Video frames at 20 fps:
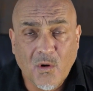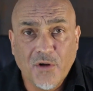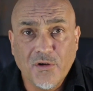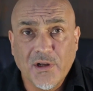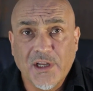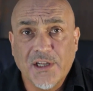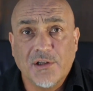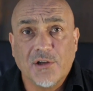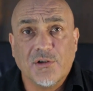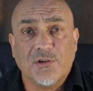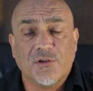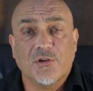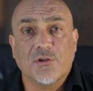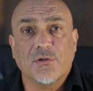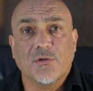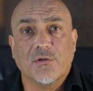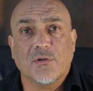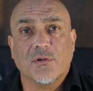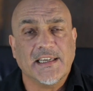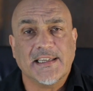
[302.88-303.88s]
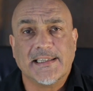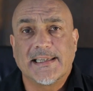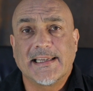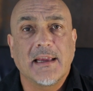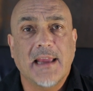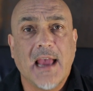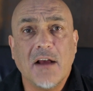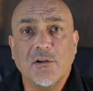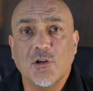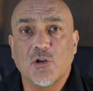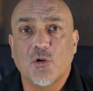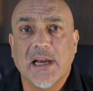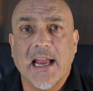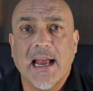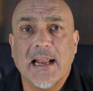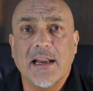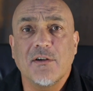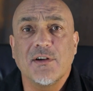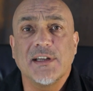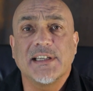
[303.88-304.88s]
All you need to do is count your
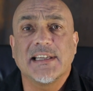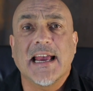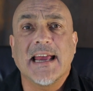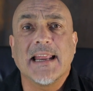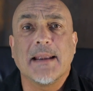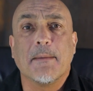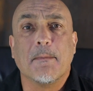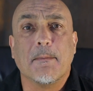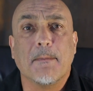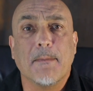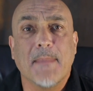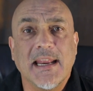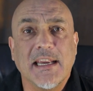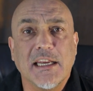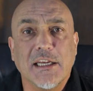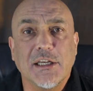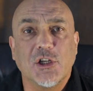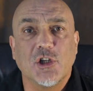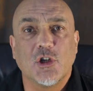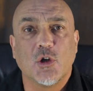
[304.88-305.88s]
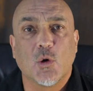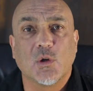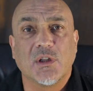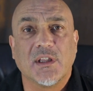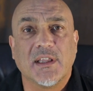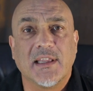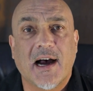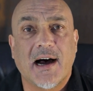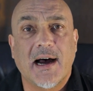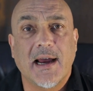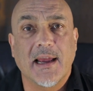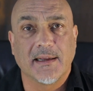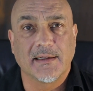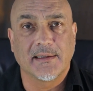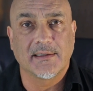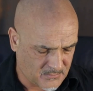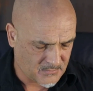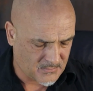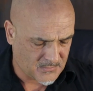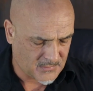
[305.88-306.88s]
calories and manage your diet.
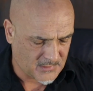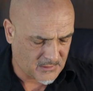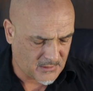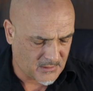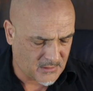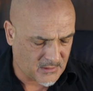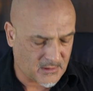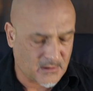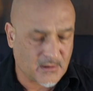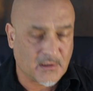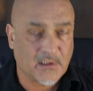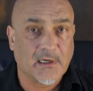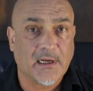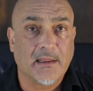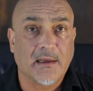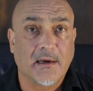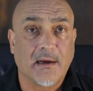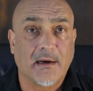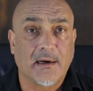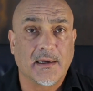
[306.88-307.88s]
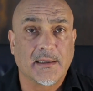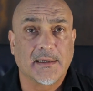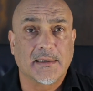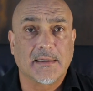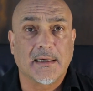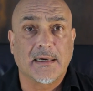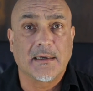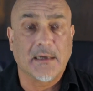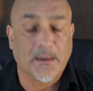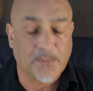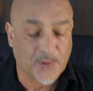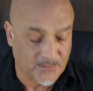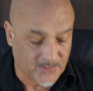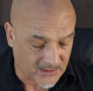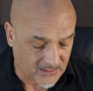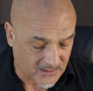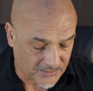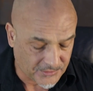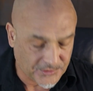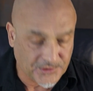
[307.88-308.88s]
Uh, another guy signed up to
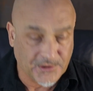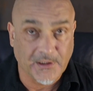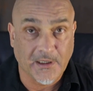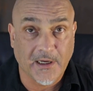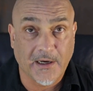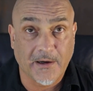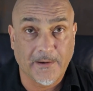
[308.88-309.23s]
my coaching